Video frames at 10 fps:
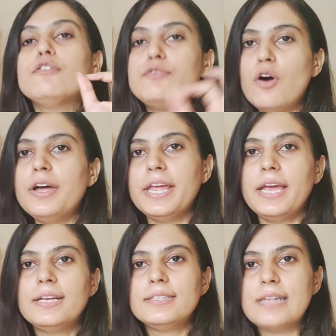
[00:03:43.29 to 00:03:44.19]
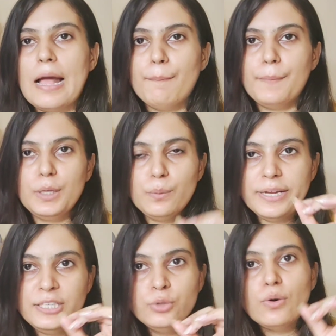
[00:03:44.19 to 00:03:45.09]
For example,
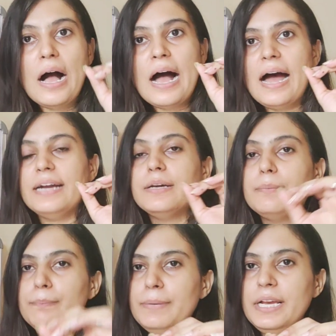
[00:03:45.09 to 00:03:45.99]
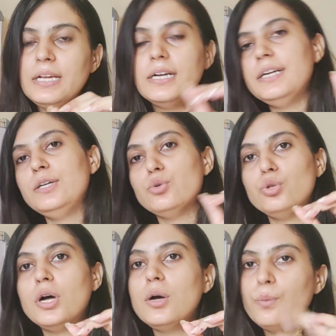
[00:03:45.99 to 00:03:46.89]
when you add milk
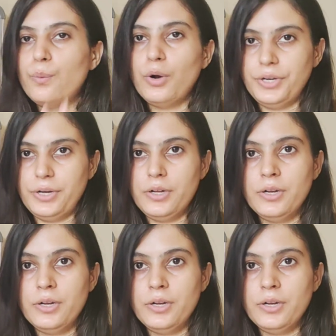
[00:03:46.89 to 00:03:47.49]
into the water,